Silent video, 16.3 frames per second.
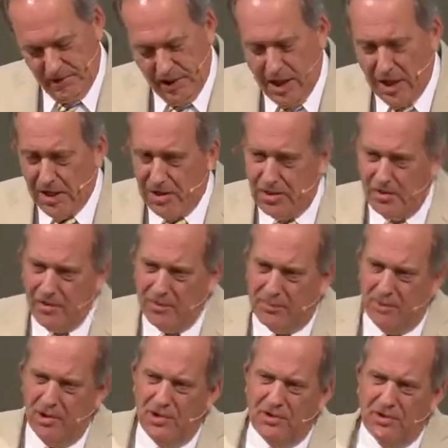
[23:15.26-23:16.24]
Now, you know, the
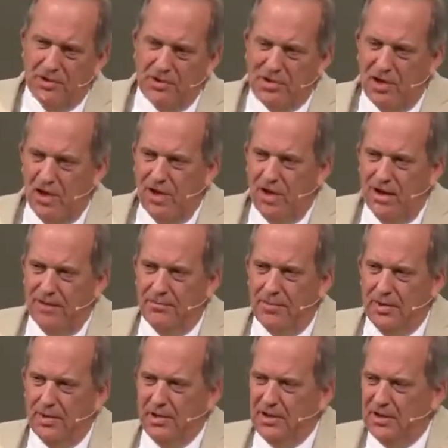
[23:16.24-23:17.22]
preacher's
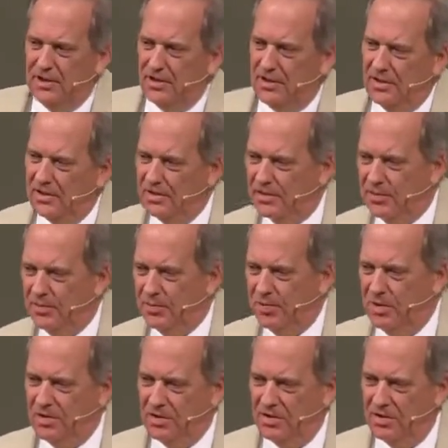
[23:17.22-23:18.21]
job is to
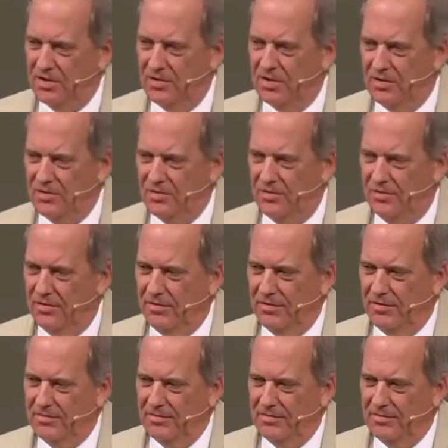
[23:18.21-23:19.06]
preach good news.